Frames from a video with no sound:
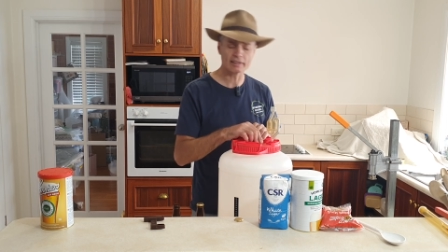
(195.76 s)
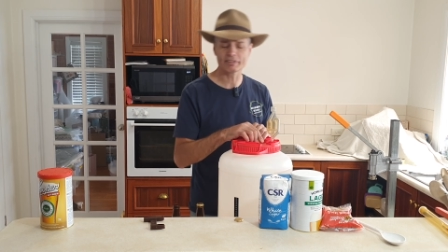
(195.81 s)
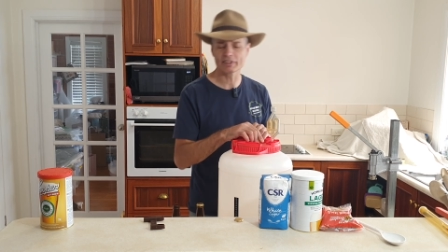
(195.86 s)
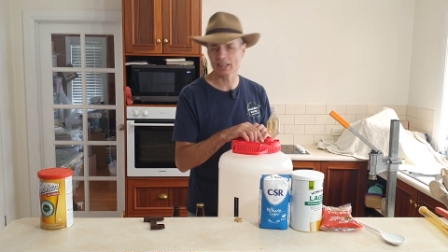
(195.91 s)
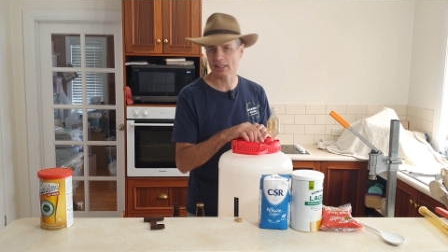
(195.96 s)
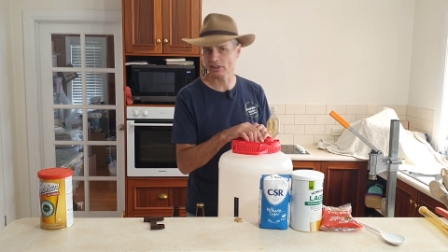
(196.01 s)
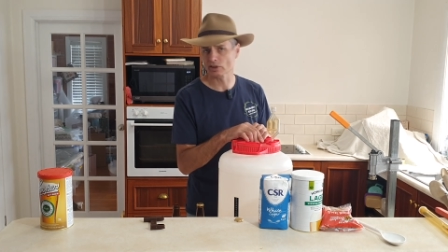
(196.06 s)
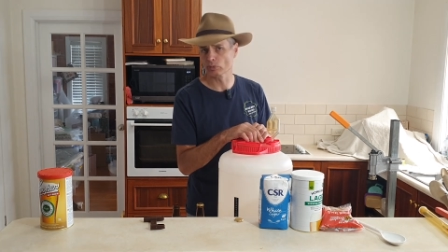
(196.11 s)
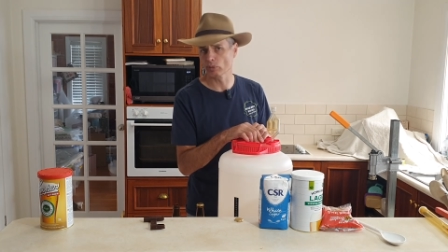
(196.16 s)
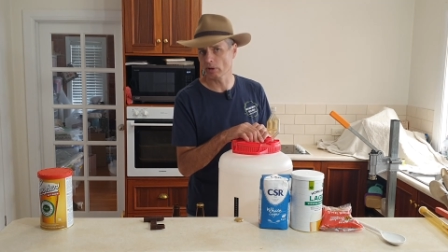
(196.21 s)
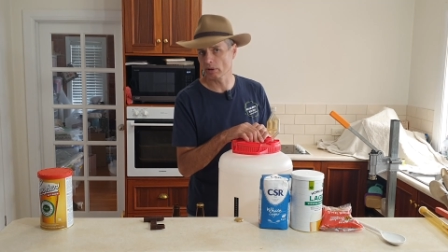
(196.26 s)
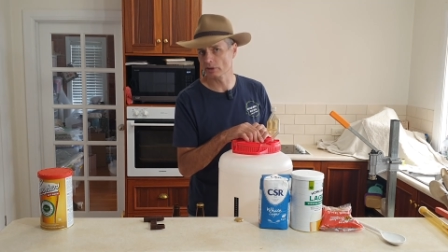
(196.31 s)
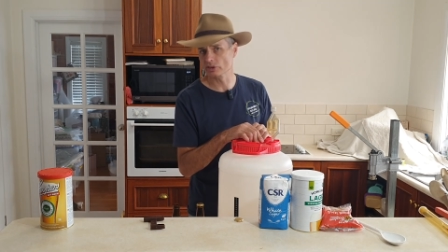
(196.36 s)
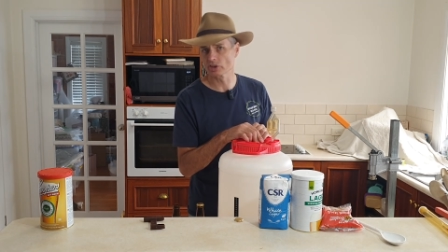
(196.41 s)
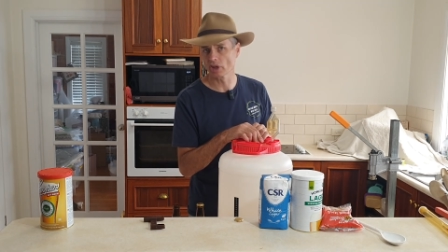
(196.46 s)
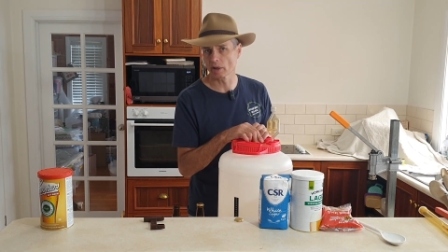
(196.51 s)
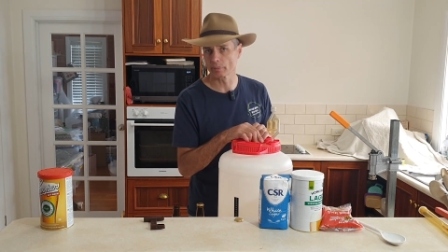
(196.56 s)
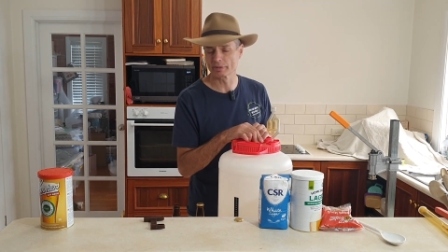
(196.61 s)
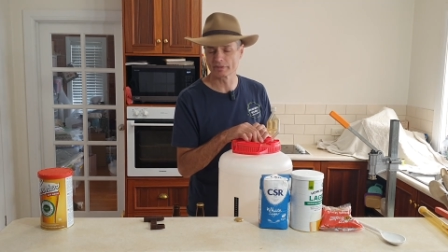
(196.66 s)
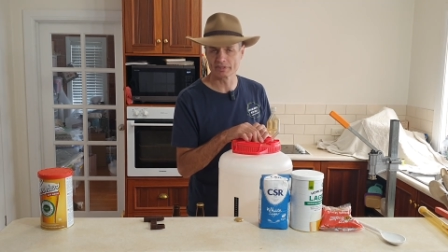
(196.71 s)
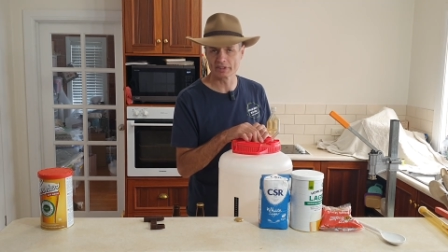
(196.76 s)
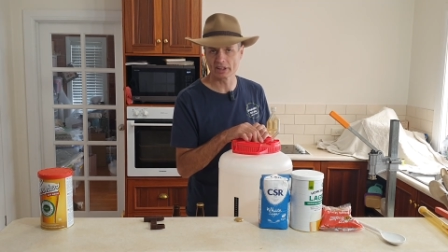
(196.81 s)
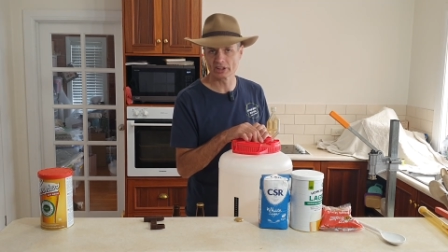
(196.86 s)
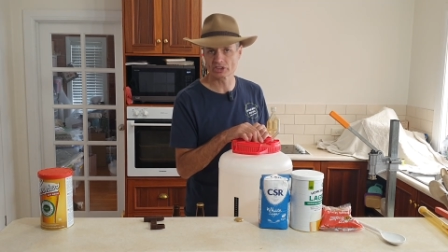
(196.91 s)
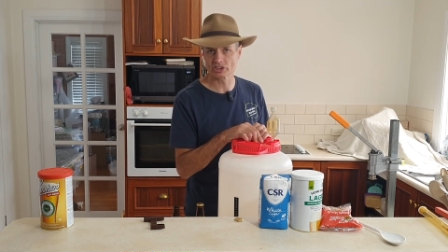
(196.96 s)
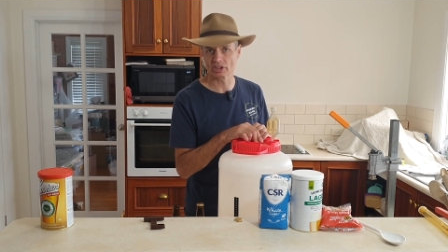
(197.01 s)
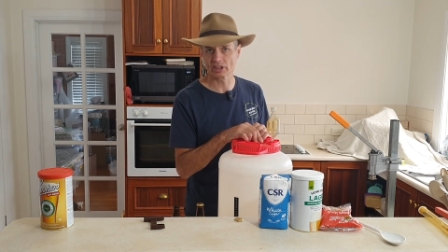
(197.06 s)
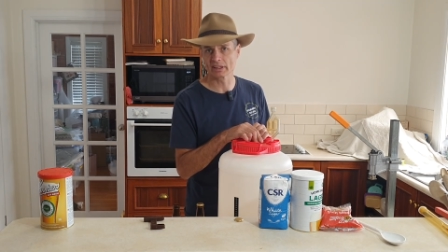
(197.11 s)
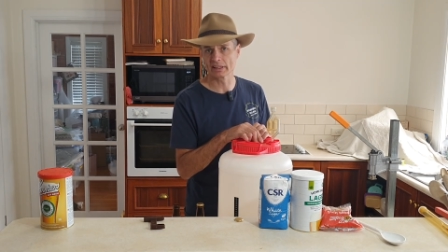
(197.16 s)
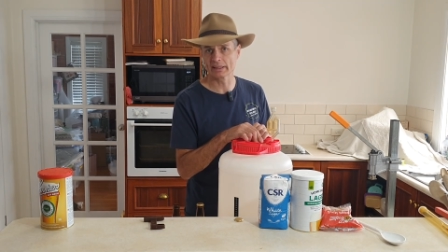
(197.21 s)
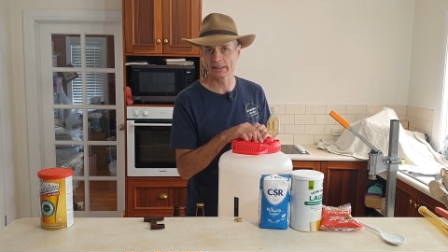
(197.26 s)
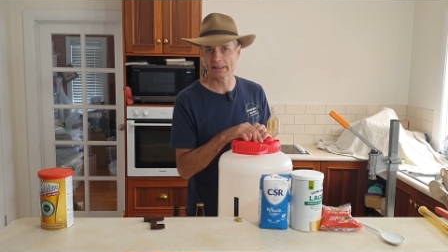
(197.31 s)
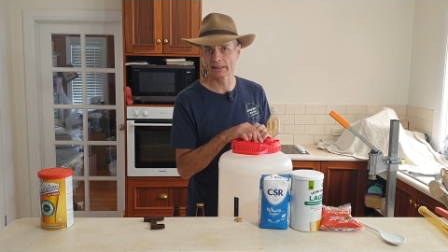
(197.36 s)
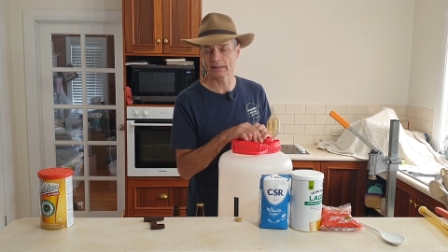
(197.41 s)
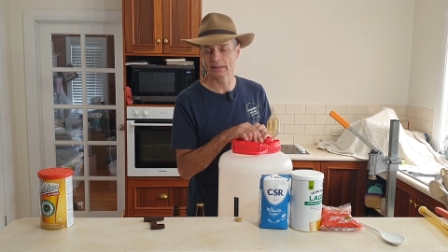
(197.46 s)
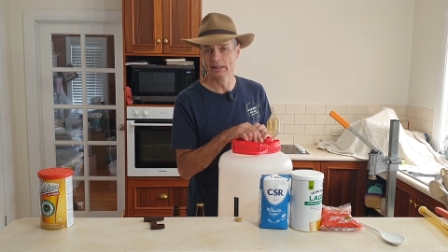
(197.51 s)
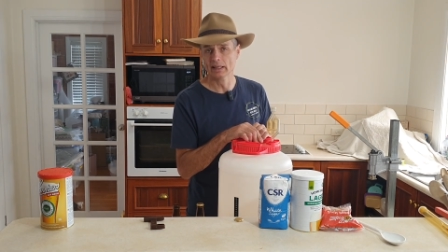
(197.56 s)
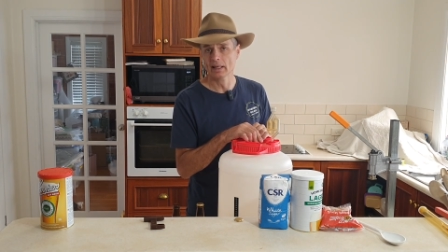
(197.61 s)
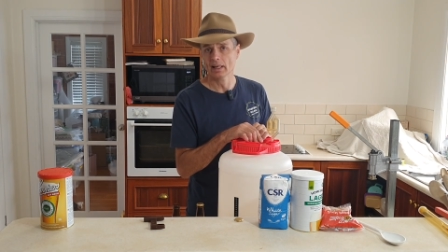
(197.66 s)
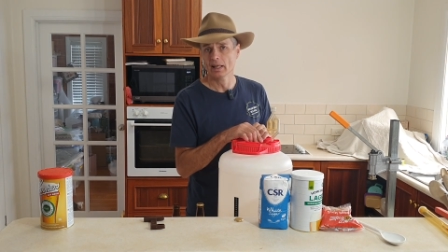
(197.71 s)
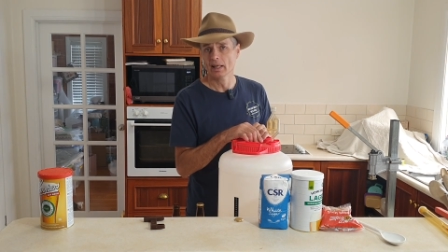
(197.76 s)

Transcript: if you get the wrong type of yeast in here,